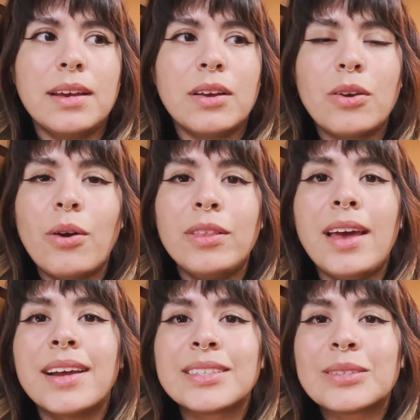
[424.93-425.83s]
go
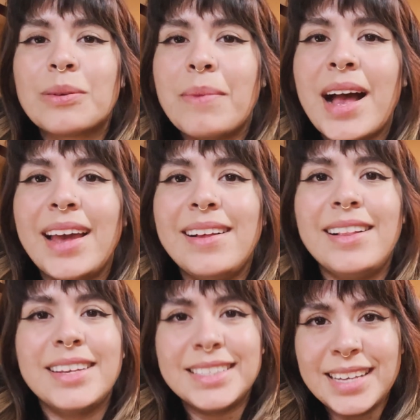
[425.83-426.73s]
the extra
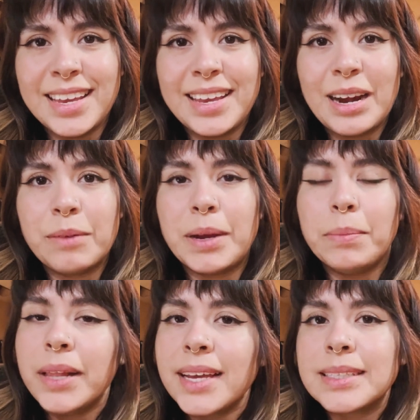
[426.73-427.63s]
mile in taking care of
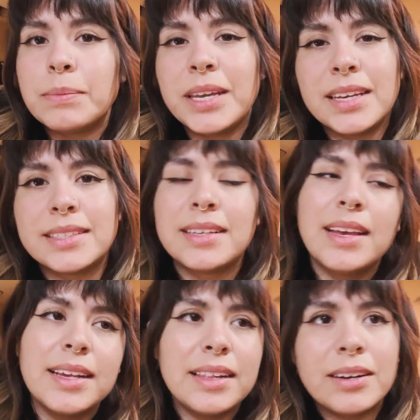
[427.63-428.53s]
my plants, because
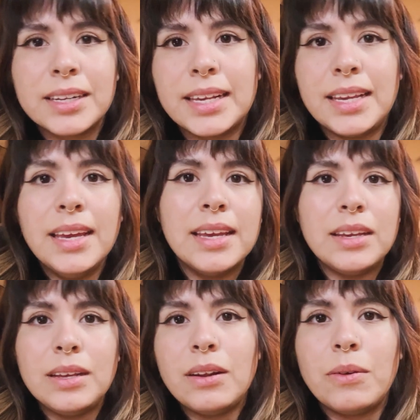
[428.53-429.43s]
clearly,
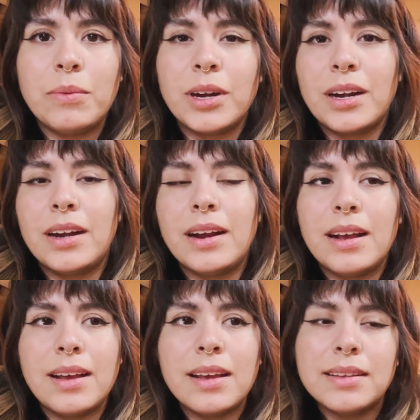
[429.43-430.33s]

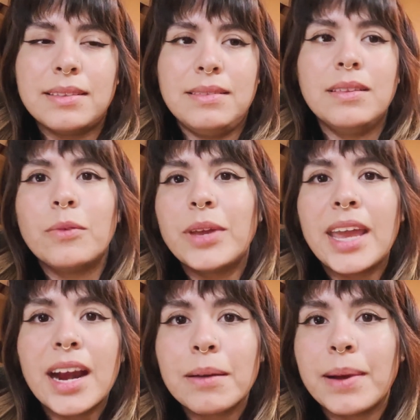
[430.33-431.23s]
we
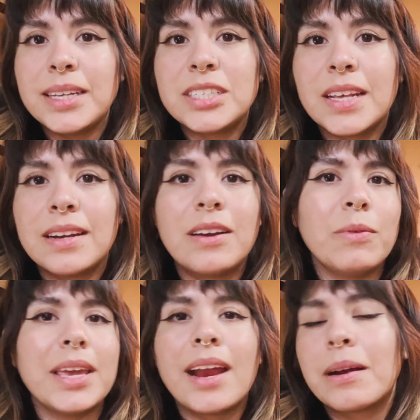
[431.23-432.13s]
care about each other
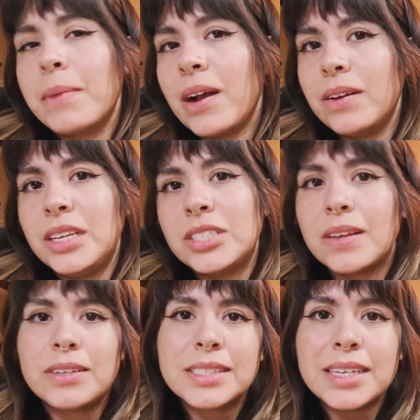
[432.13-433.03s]
and we care about
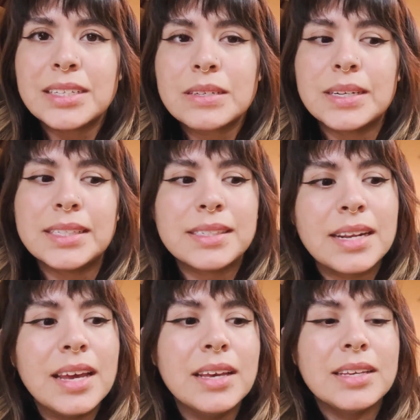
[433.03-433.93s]
each other's
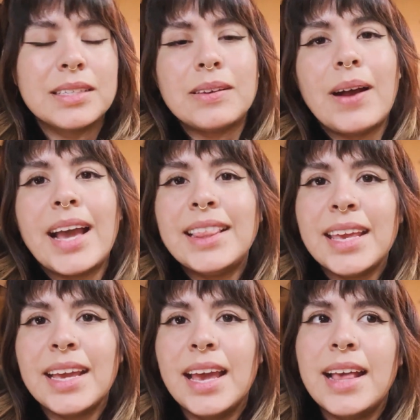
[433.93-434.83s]
interest. So I
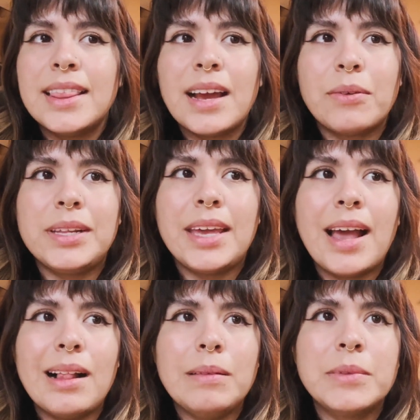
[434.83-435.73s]
think that really
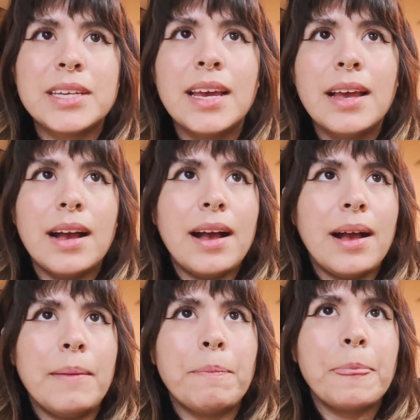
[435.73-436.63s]
helped.
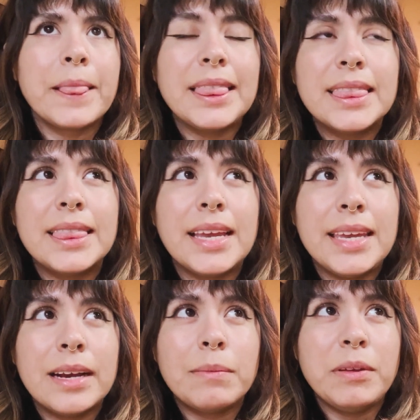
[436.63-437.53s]
The
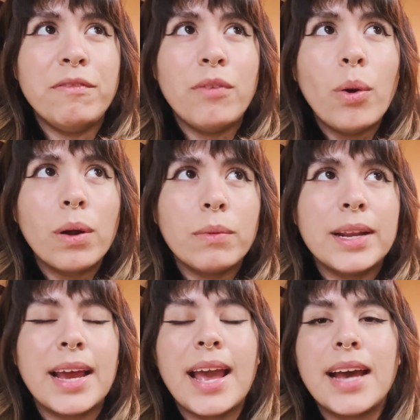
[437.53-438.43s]
year before,
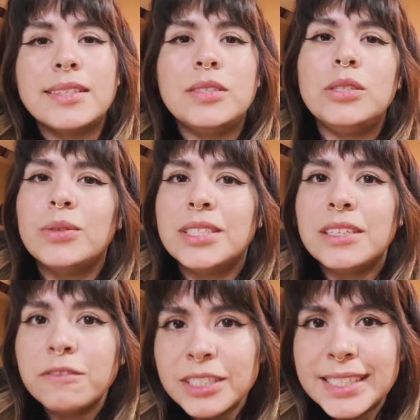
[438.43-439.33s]
when I had to do a
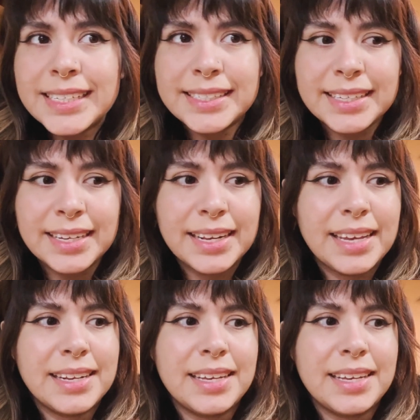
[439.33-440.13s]
different season